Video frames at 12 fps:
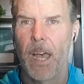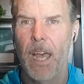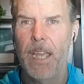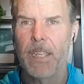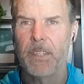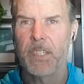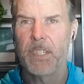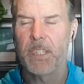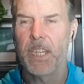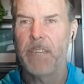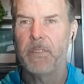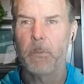Hi, this
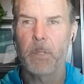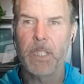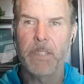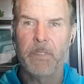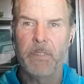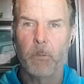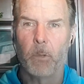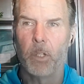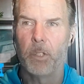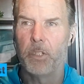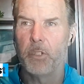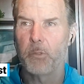is David with EV
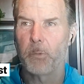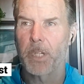World News.